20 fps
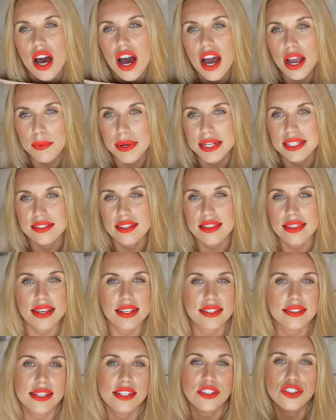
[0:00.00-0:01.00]
high-waisted
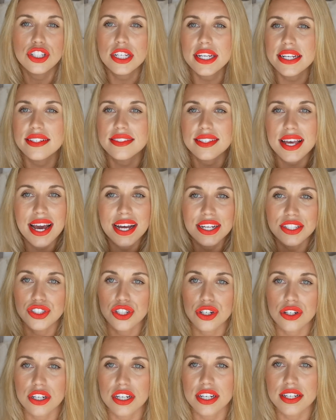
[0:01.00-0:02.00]
things in jeans and
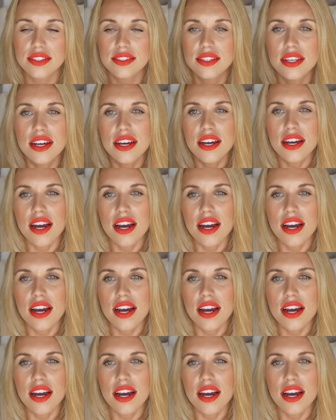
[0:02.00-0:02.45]
joggers.